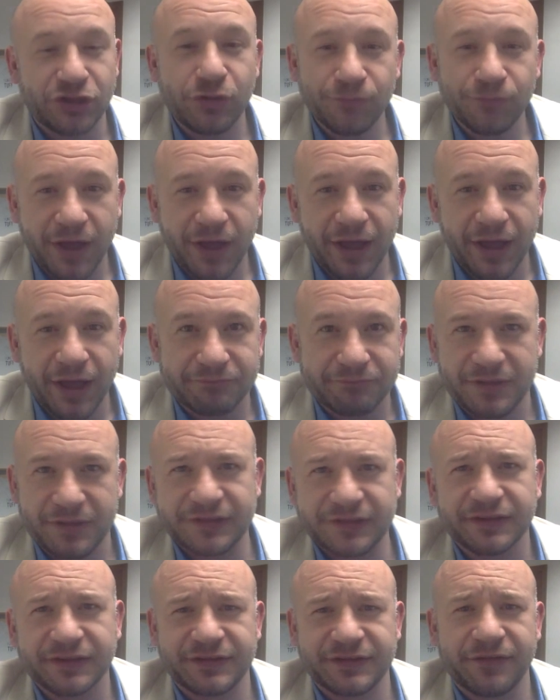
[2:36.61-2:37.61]

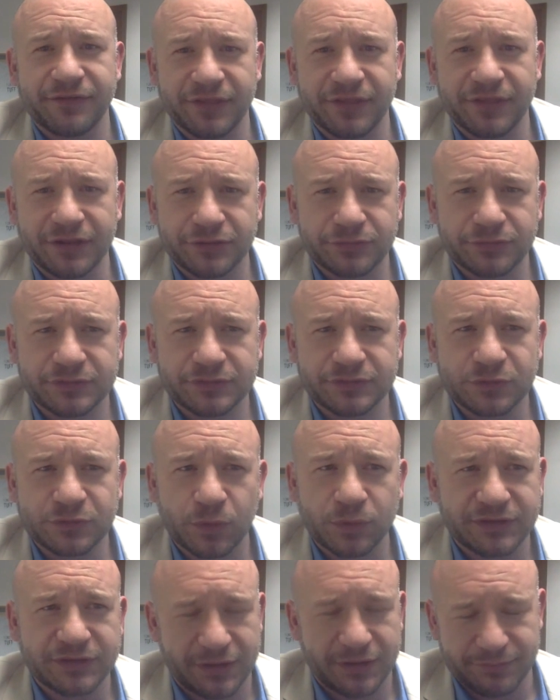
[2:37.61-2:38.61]
it doesn't have anything to do with this
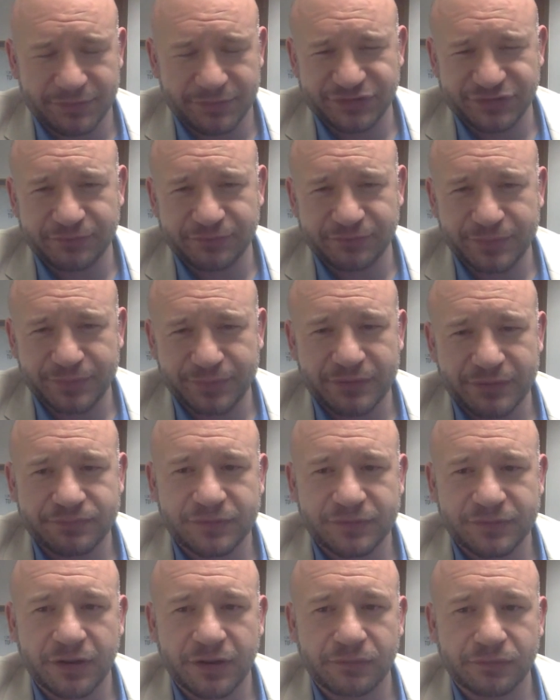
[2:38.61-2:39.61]
goal-setting mission,
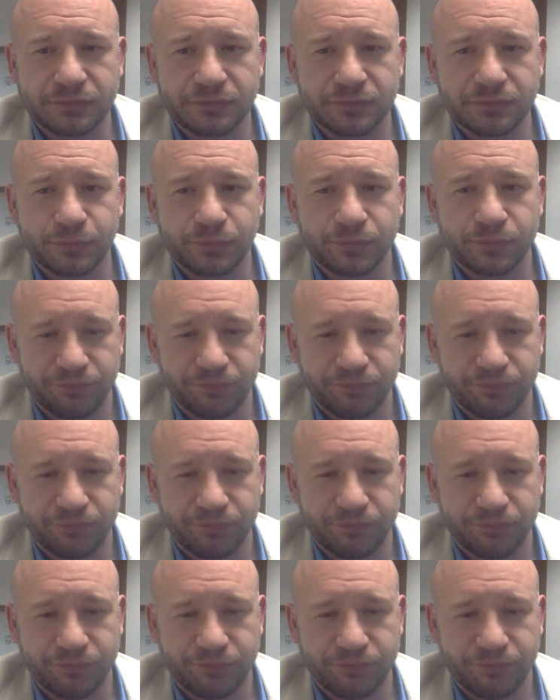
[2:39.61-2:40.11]
but, you know,